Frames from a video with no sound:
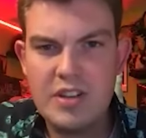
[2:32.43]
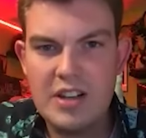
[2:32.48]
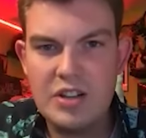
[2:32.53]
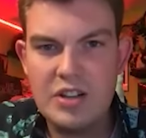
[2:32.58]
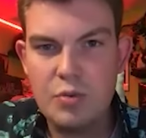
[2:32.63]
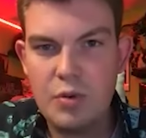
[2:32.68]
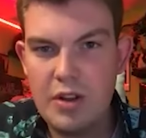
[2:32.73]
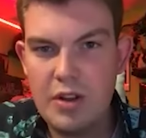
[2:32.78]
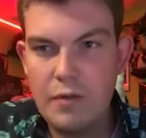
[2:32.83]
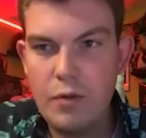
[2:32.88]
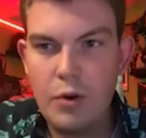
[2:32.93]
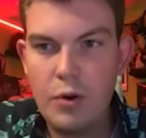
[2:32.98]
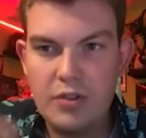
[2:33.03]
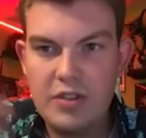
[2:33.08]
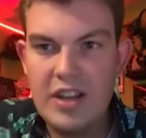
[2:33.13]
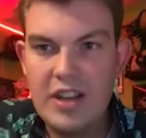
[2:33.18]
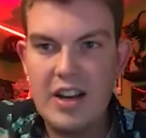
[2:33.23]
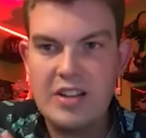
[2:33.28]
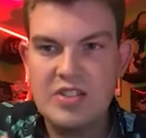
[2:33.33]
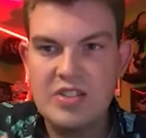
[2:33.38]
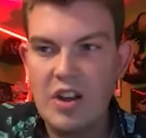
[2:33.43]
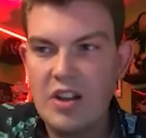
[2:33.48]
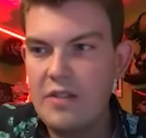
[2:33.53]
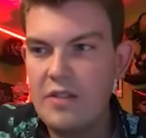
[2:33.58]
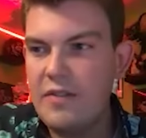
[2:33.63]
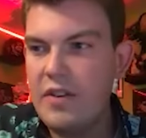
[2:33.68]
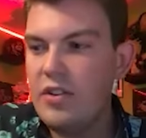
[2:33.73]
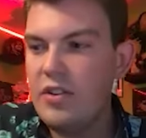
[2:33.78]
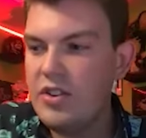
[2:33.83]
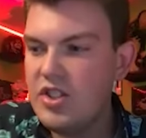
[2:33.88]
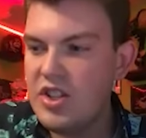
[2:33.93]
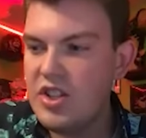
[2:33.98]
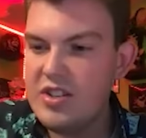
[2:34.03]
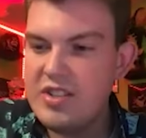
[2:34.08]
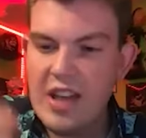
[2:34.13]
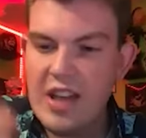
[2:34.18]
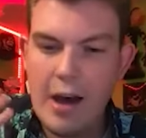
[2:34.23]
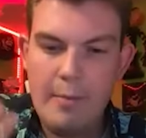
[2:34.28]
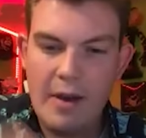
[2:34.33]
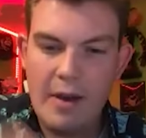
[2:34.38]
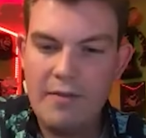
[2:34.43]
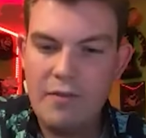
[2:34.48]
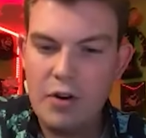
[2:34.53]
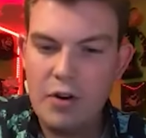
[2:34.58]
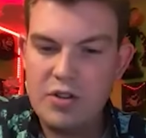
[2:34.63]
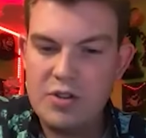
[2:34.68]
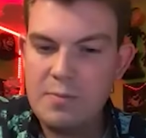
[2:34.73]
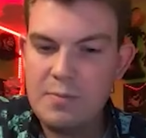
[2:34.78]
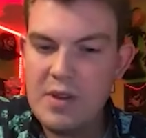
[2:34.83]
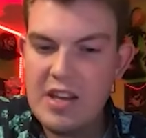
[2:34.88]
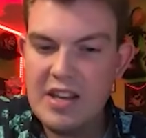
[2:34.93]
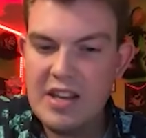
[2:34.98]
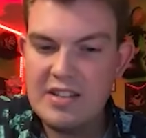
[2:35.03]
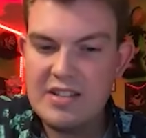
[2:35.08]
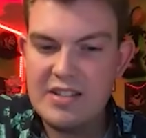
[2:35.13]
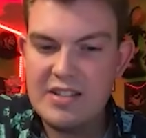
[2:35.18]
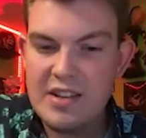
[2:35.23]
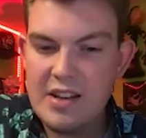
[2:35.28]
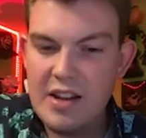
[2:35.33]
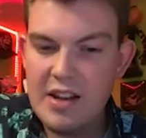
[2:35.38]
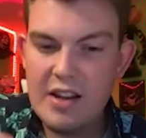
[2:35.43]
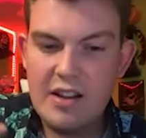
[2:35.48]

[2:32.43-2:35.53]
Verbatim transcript: 2014, I saw the villages, got my first piece,